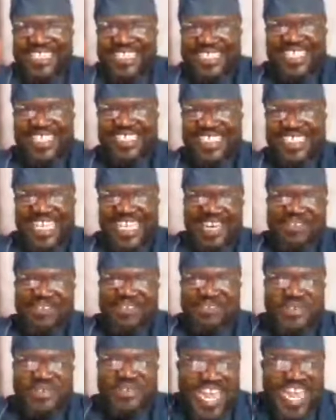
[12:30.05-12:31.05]
Did you say
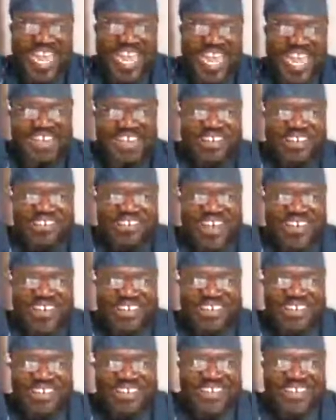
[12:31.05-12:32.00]
10,000?